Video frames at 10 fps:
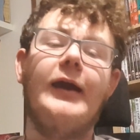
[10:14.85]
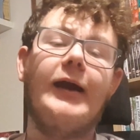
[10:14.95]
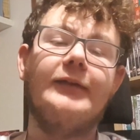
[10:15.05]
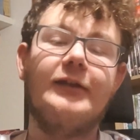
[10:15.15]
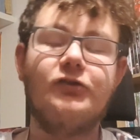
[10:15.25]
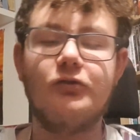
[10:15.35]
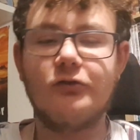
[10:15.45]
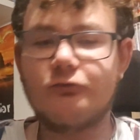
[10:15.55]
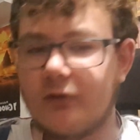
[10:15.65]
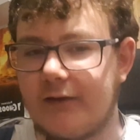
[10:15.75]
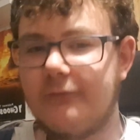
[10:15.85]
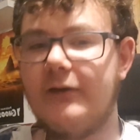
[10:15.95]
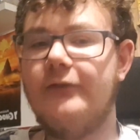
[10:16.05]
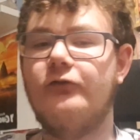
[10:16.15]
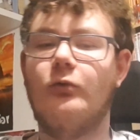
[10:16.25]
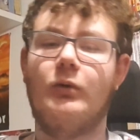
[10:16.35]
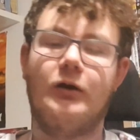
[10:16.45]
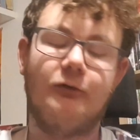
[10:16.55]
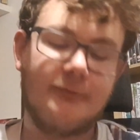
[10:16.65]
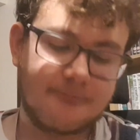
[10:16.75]
and they're doing a great thing for the
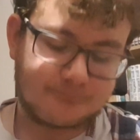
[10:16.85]
world.